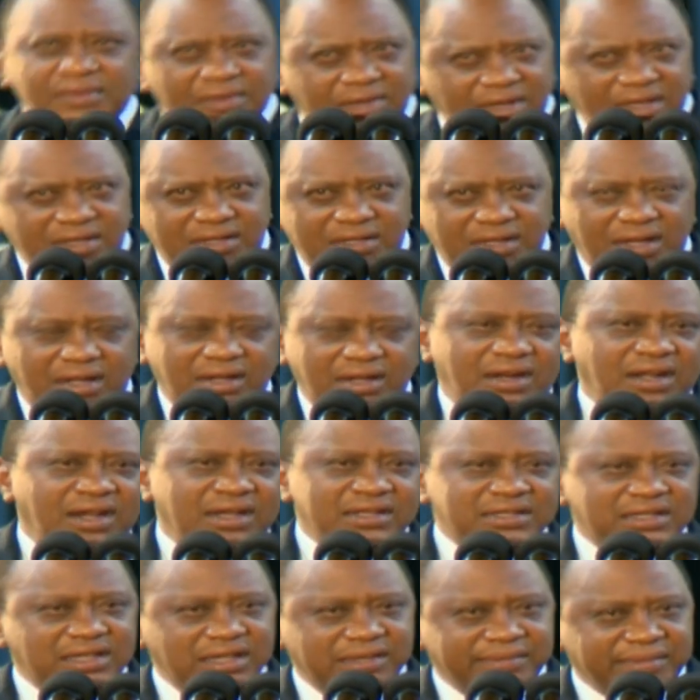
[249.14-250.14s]
I started
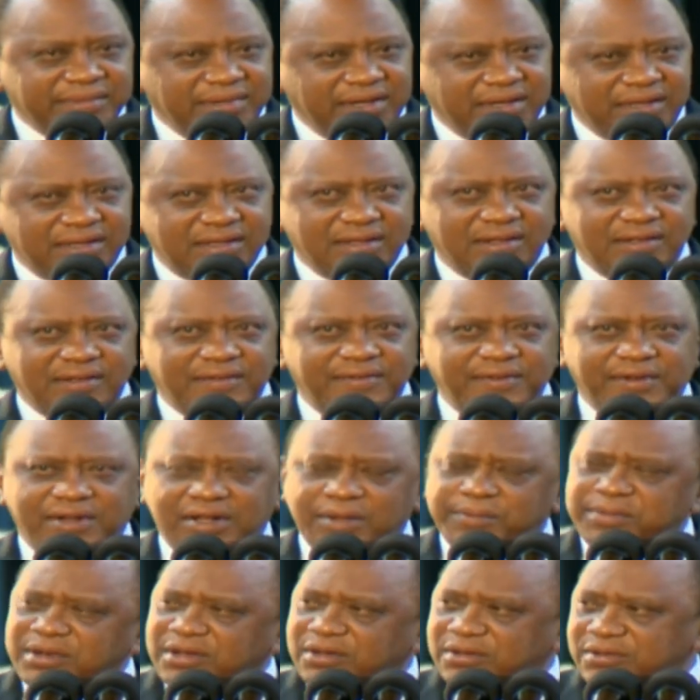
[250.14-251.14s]
asking myself a
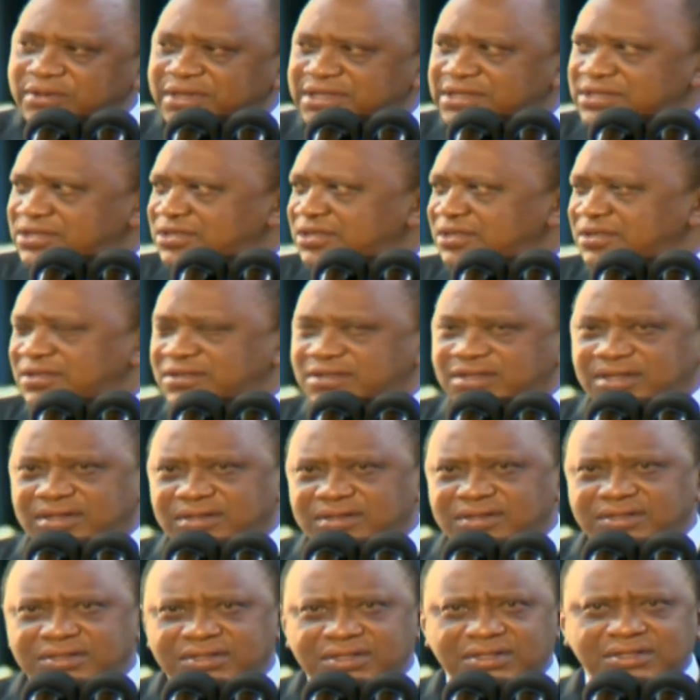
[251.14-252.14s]
couple of questions,
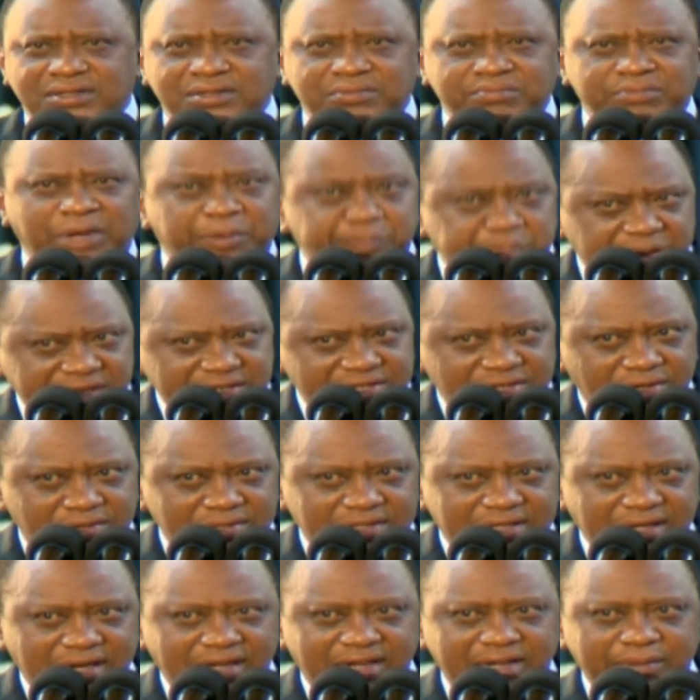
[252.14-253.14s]
and says, but please don't
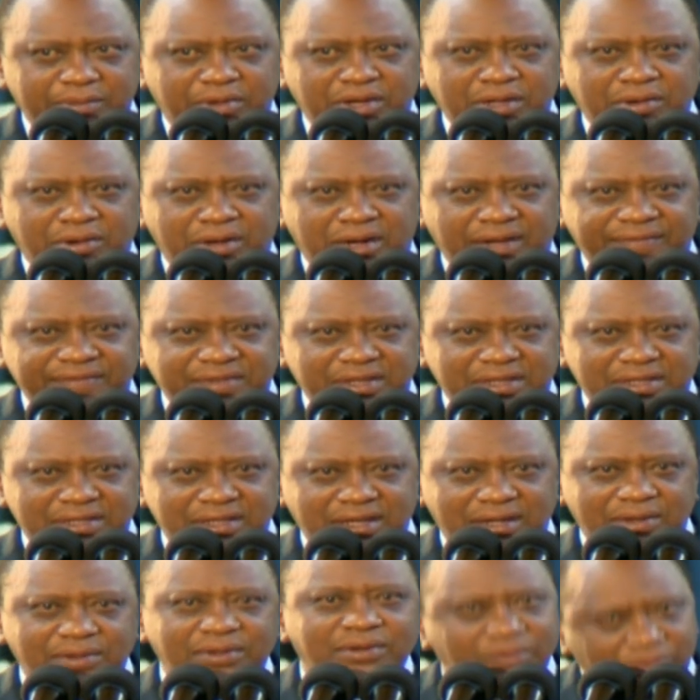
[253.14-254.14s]
tell anybody what I've just
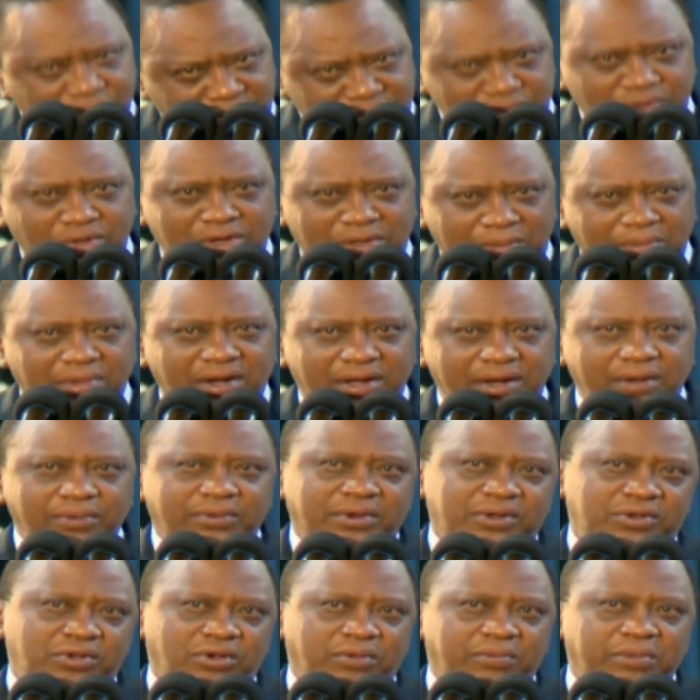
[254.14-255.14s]
said. We'll talk about it
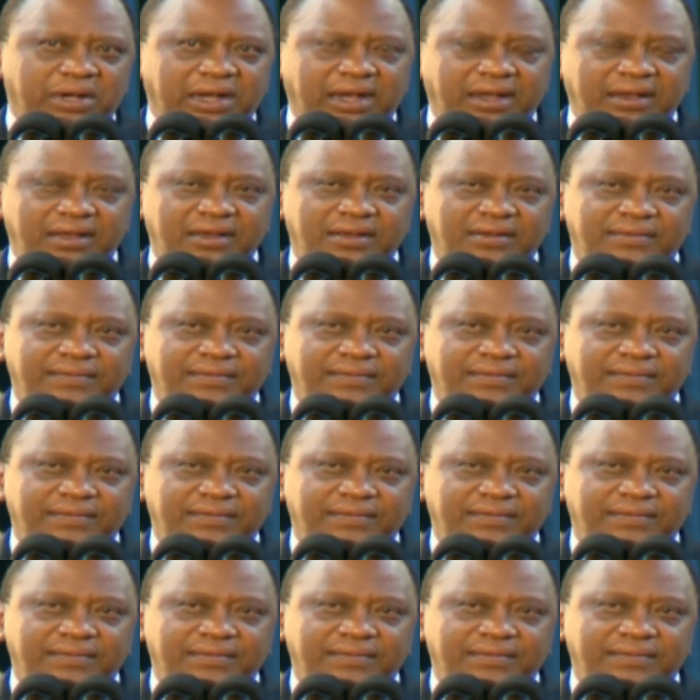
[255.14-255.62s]
when you're back.